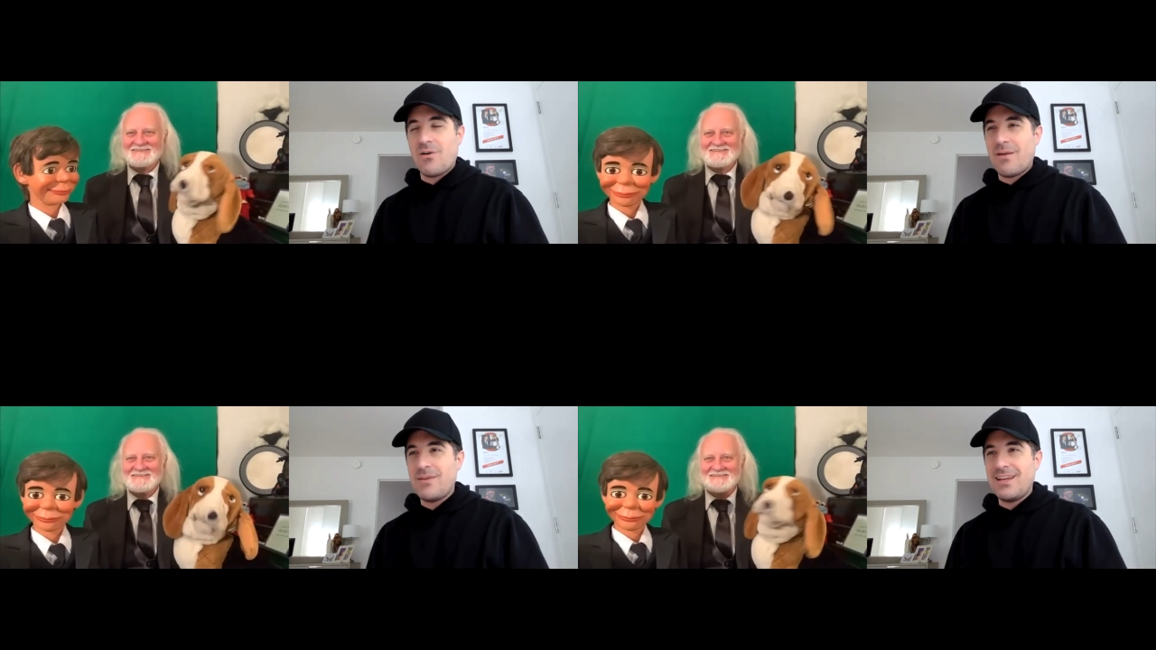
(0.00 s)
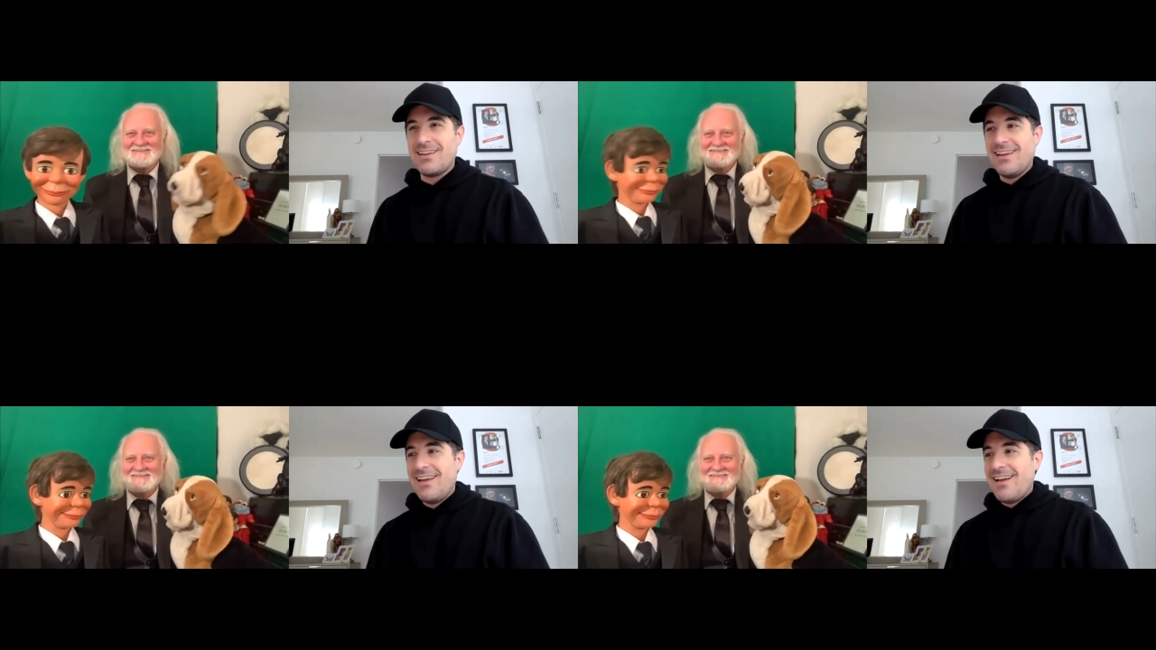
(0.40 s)
Speaker 1: I
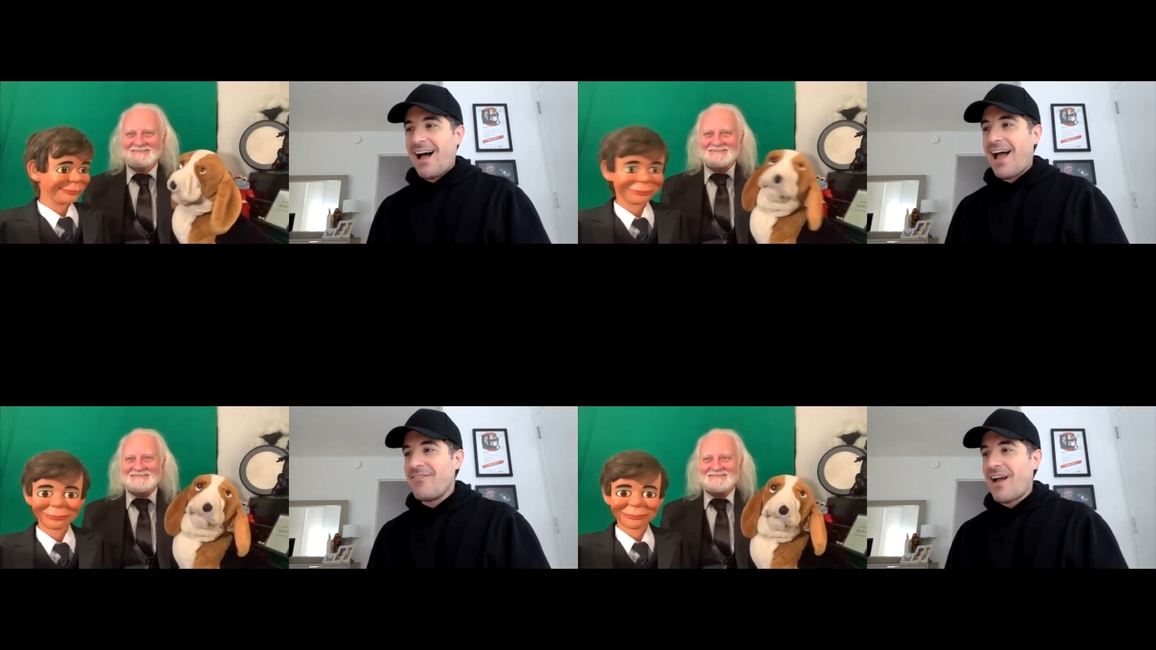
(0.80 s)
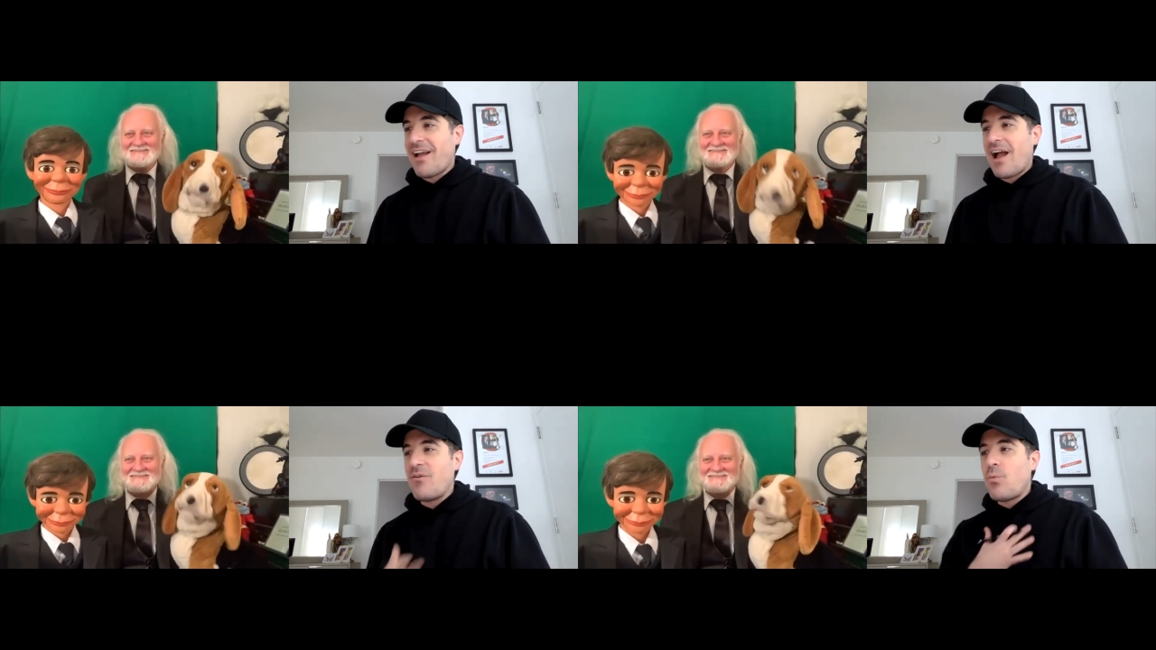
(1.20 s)
mean, I,
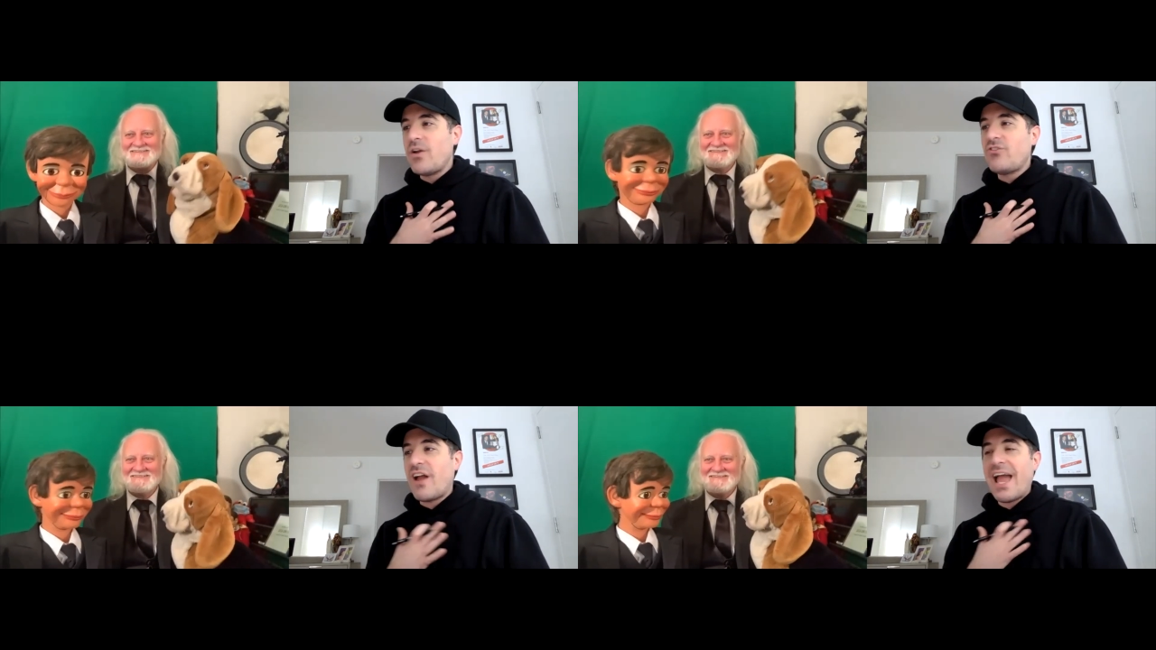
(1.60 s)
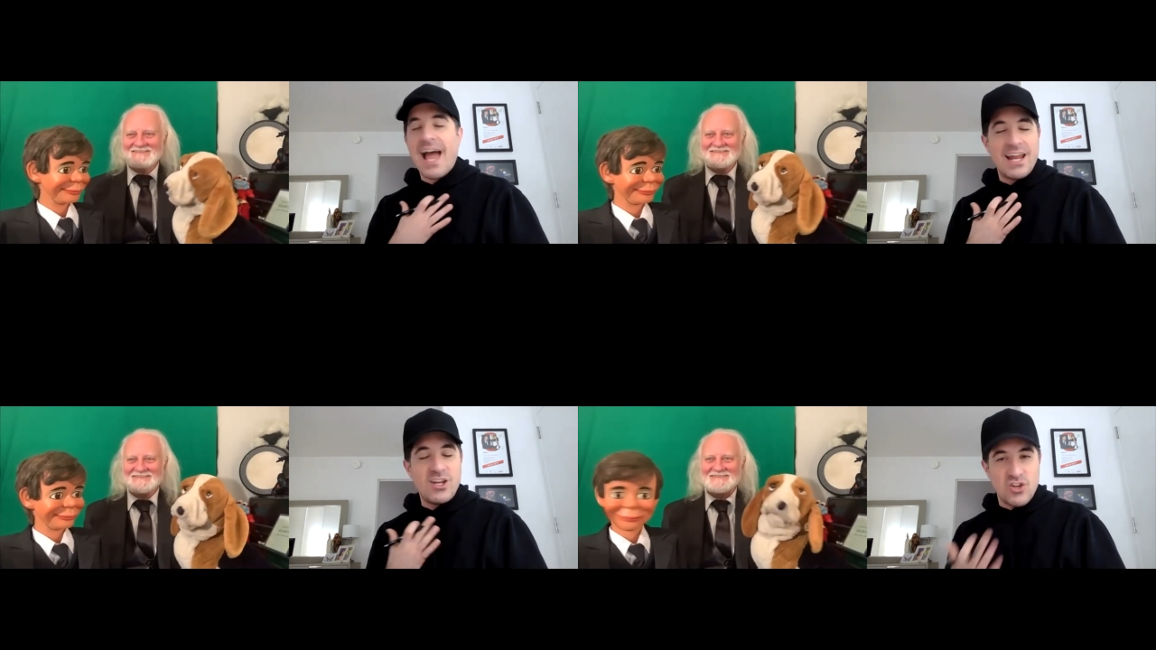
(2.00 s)
I, I wish I
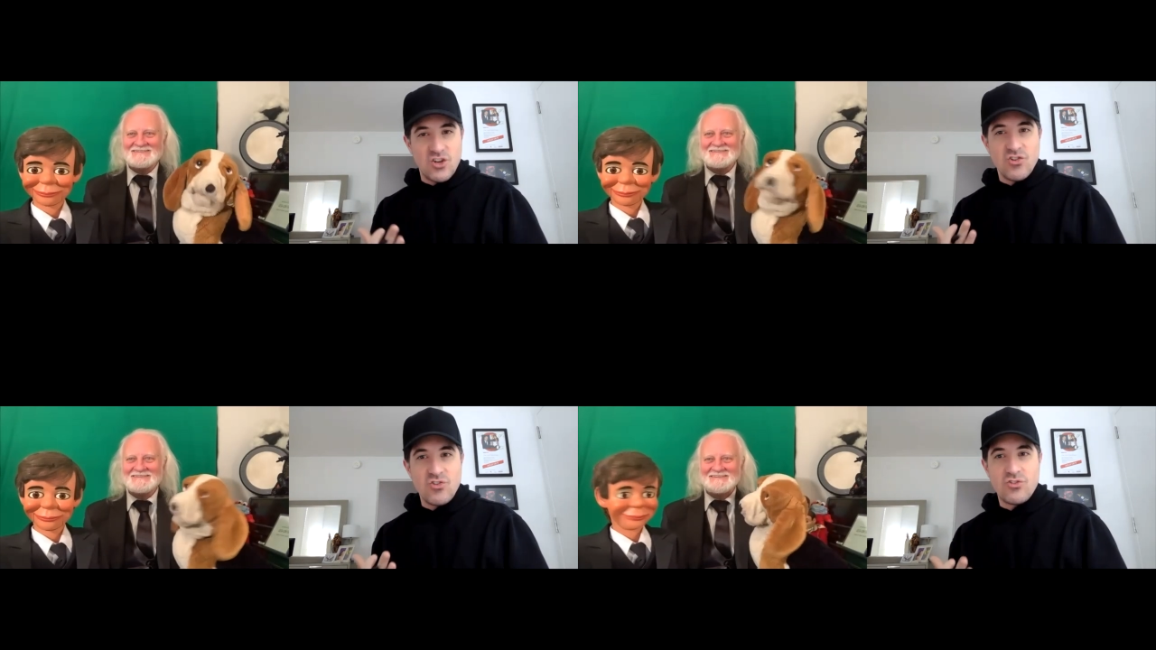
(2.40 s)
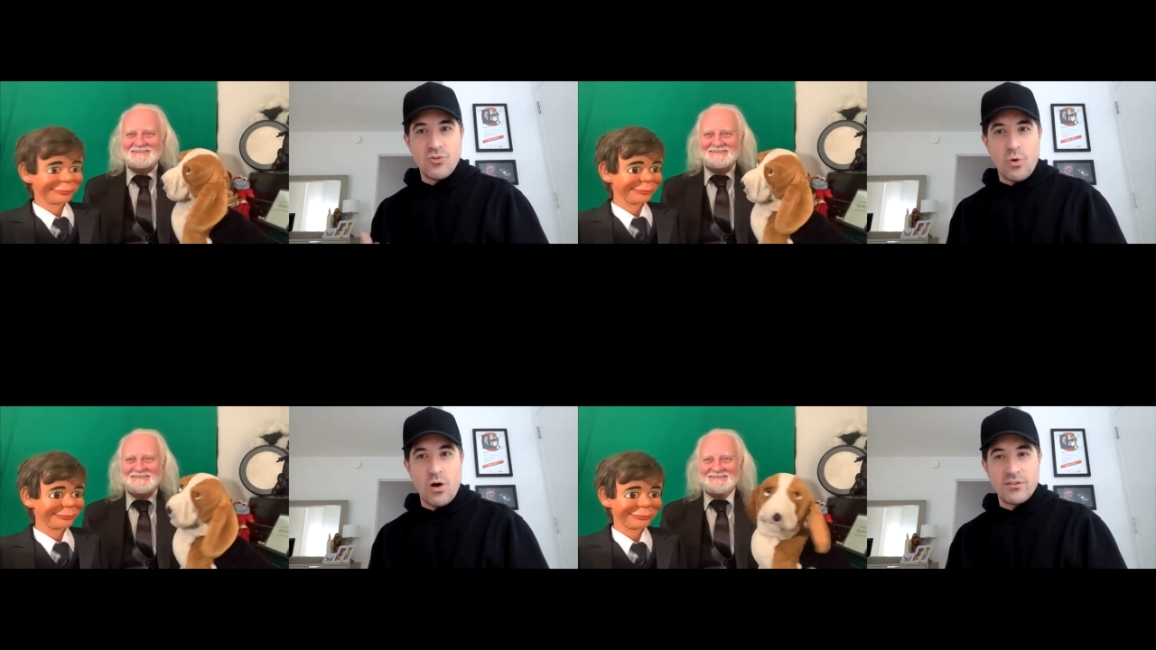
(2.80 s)
had you to
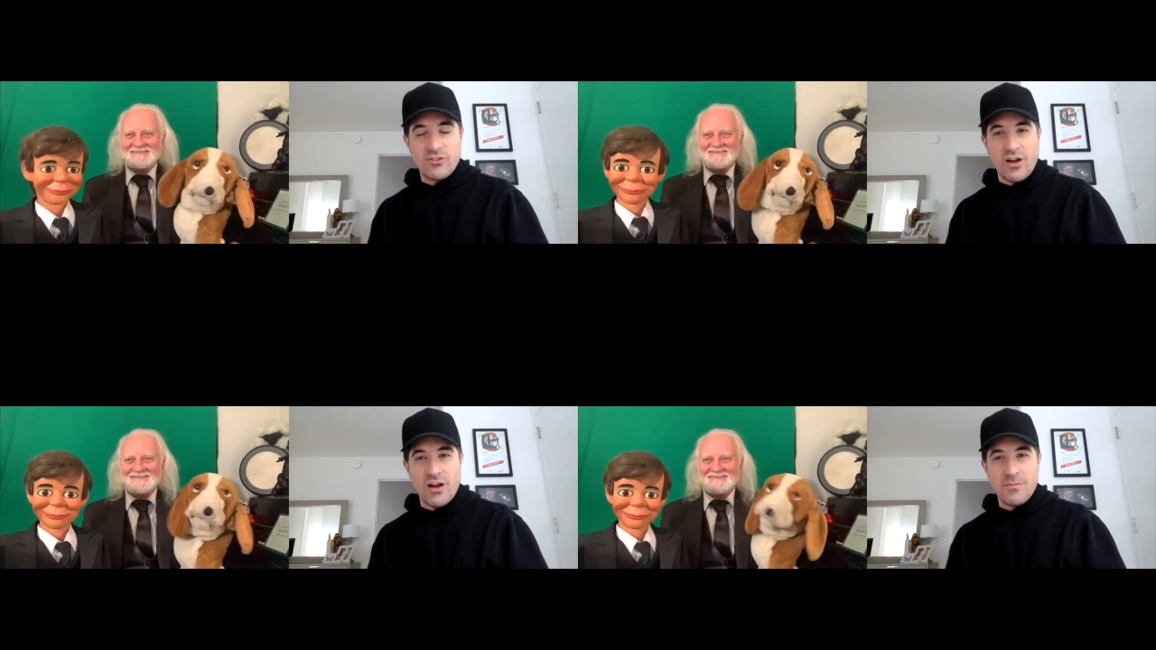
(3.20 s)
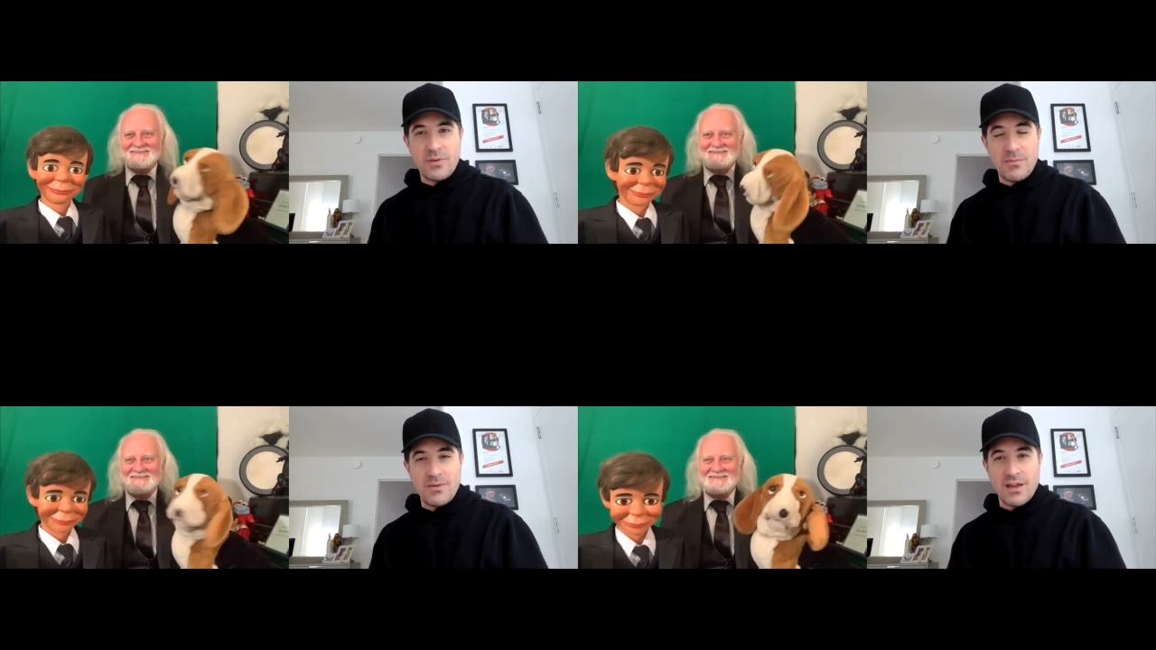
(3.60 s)
watch on
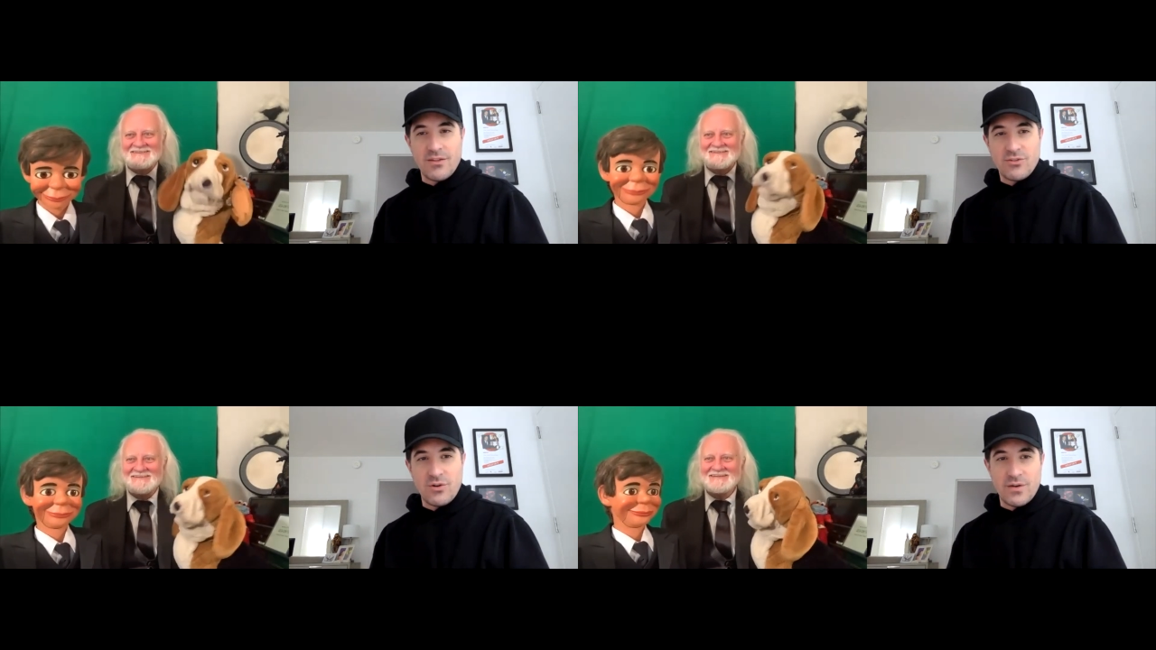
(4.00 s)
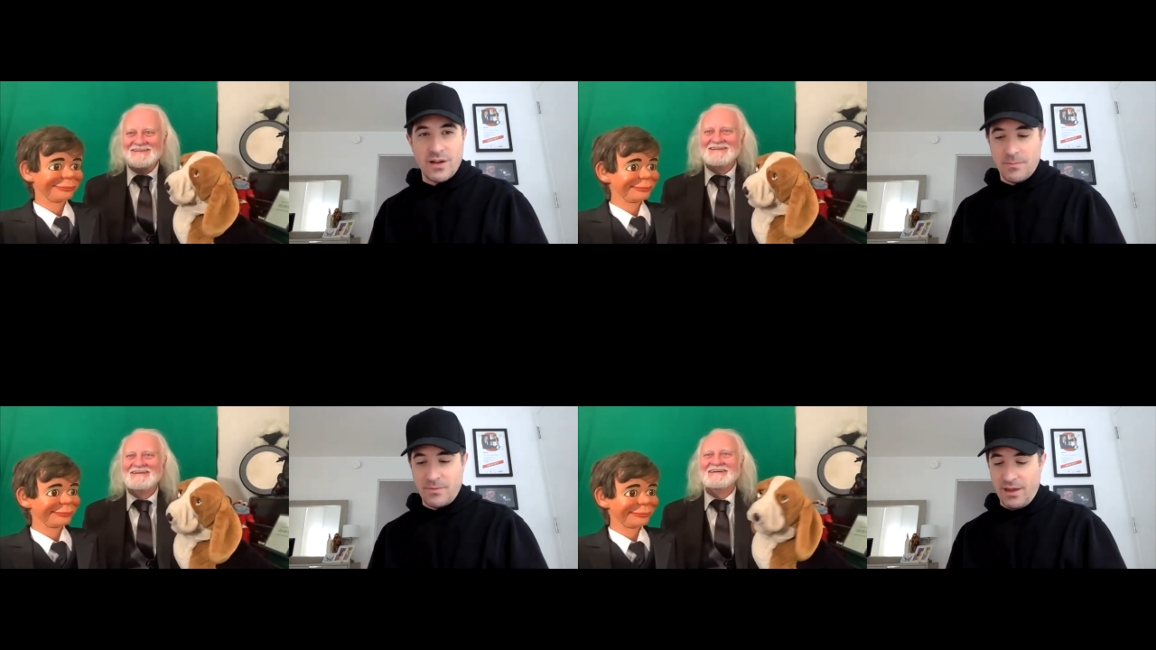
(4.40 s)
PBS
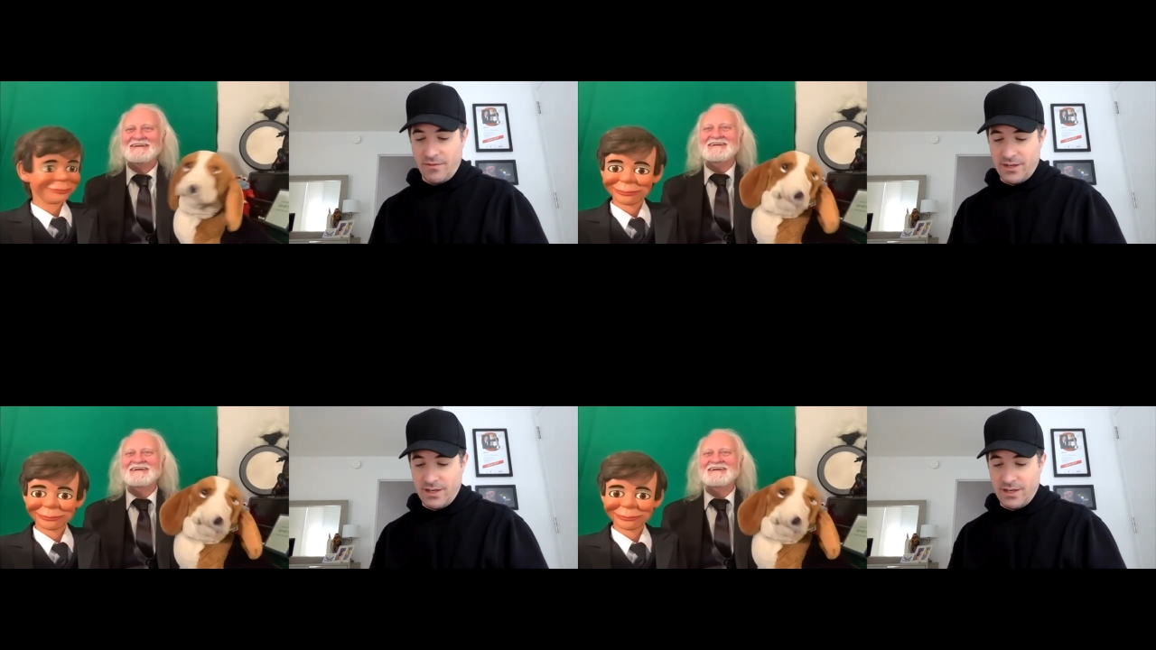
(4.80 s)
growing up, Kevin.